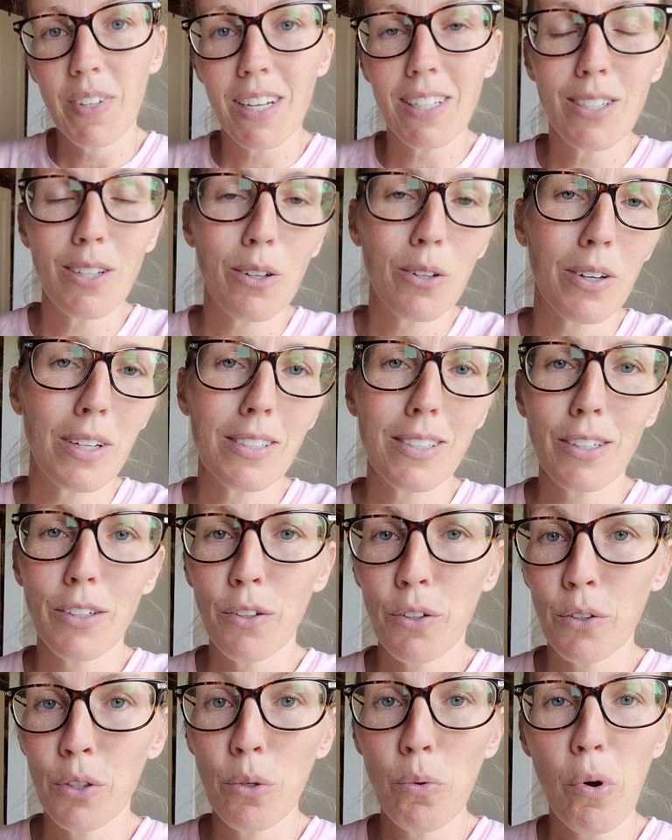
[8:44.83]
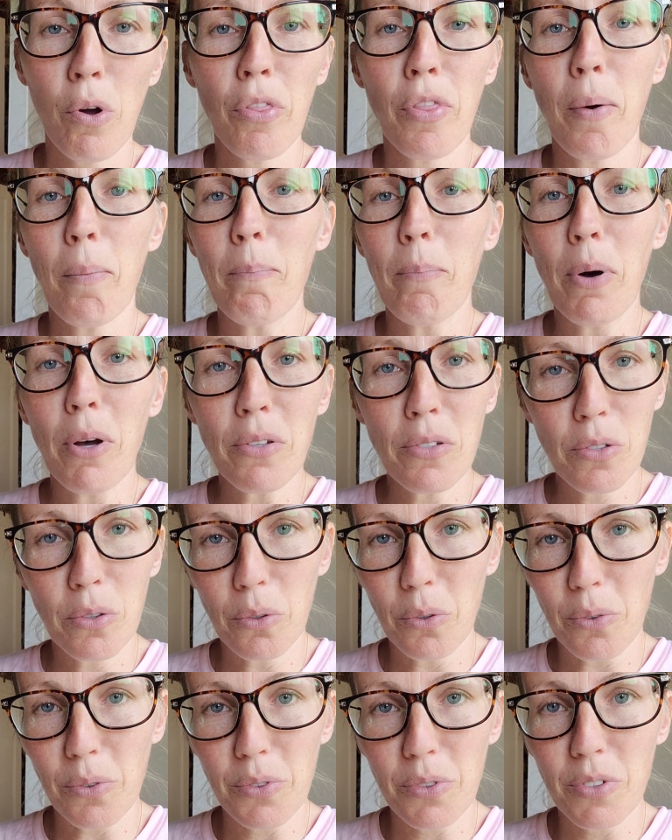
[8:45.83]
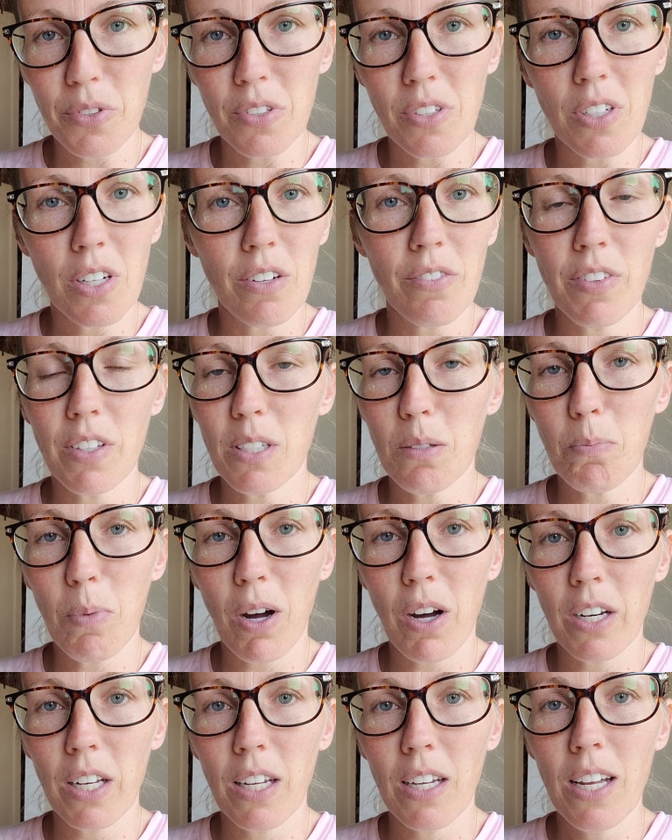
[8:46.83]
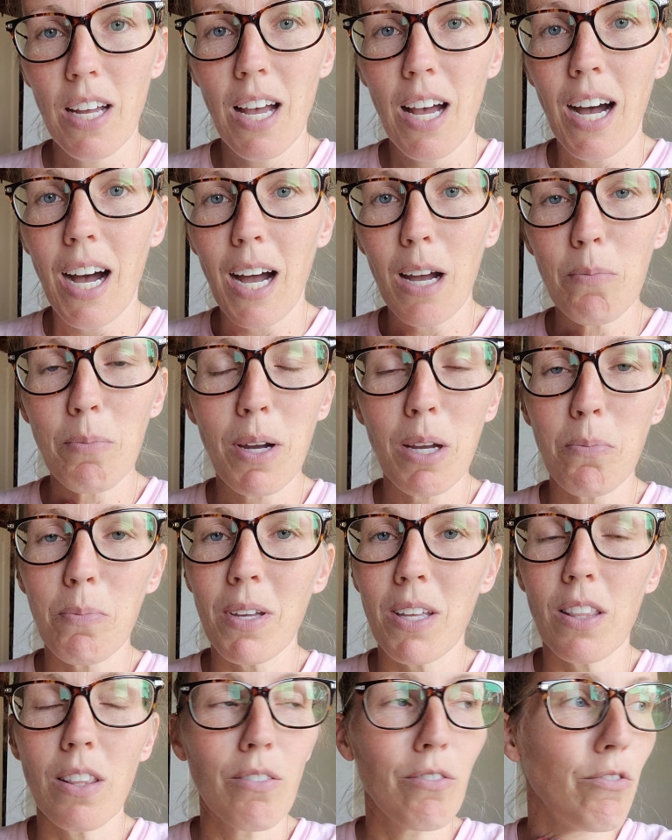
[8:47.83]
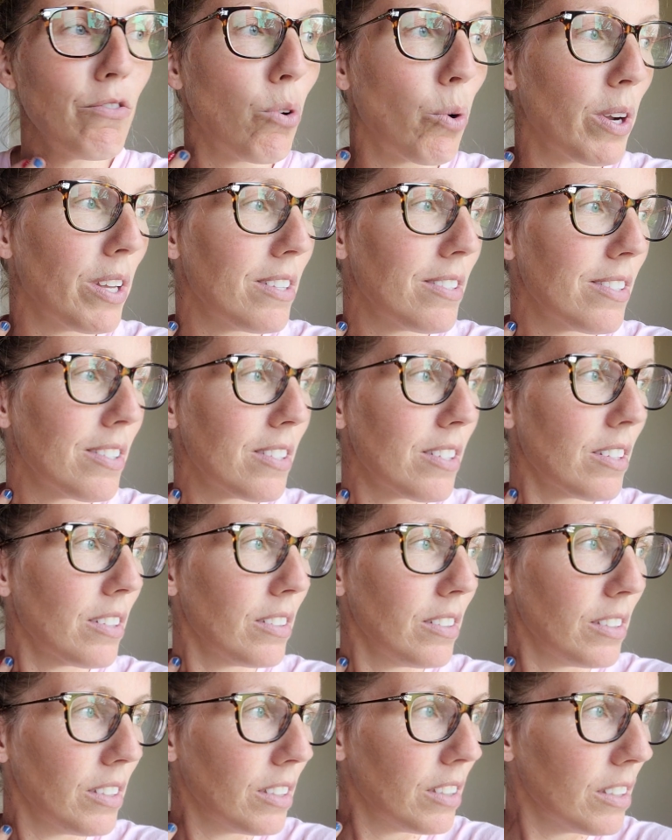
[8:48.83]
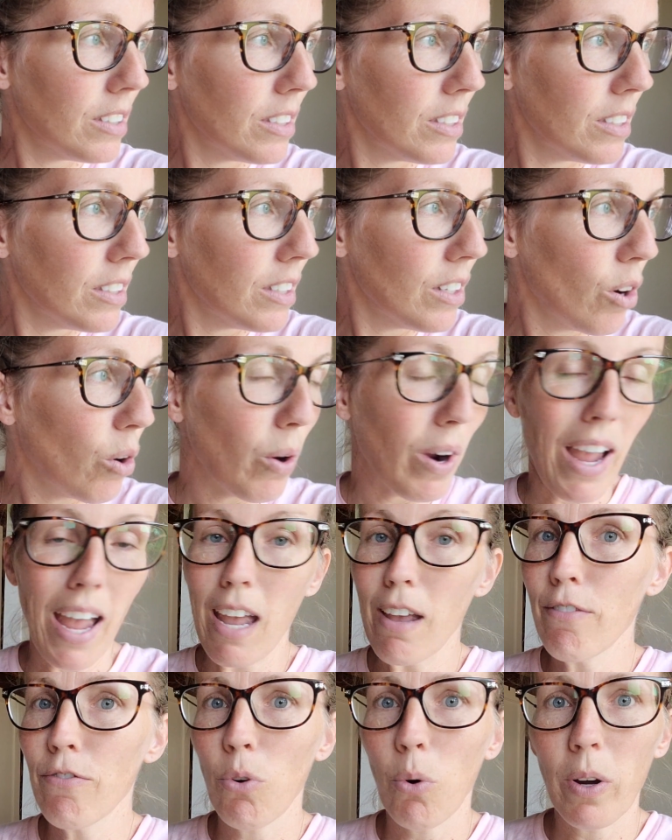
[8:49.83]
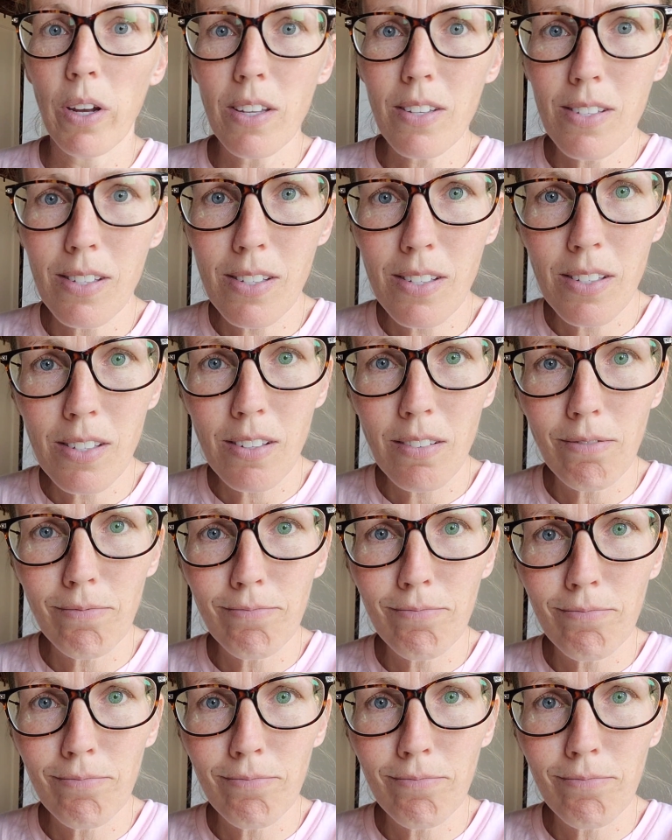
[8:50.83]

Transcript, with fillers: I told her, I said, girl, you are the muscles of this body. I might be the voice or a voice.